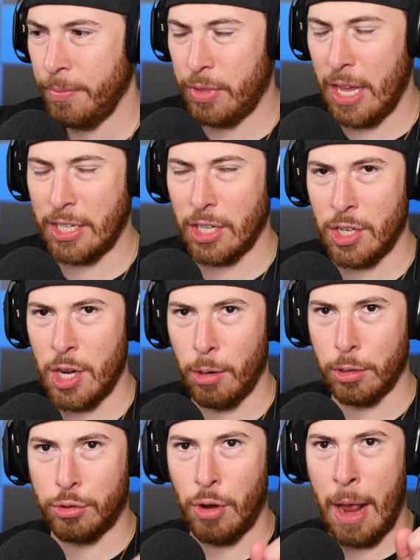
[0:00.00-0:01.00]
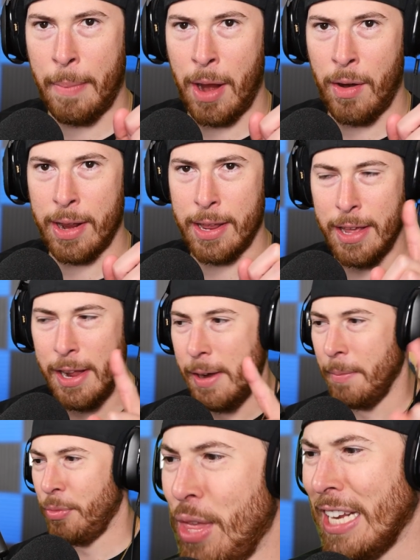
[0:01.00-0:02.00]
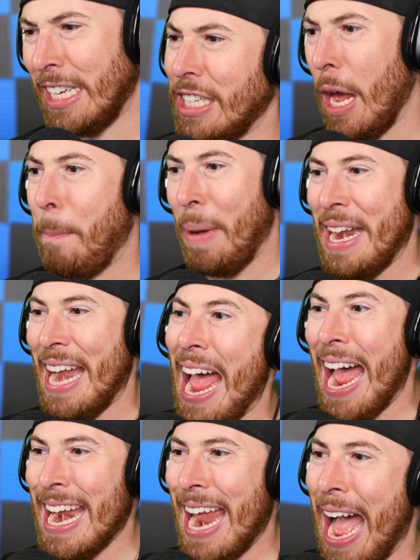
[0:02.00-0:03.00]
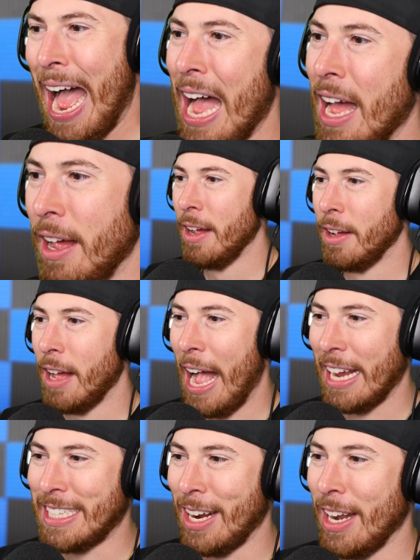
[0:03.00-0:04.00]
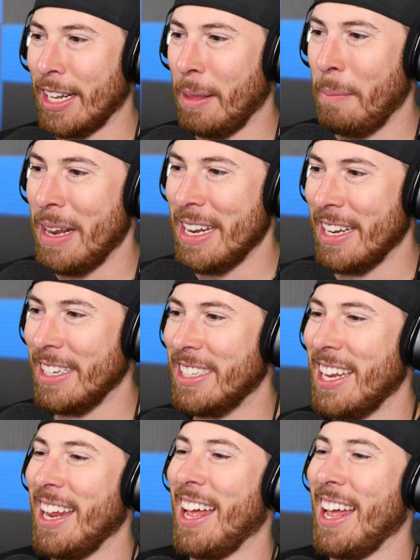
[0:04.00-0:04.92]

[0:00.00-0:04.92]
This is no strawberry. This is a banana! I sound like the minions.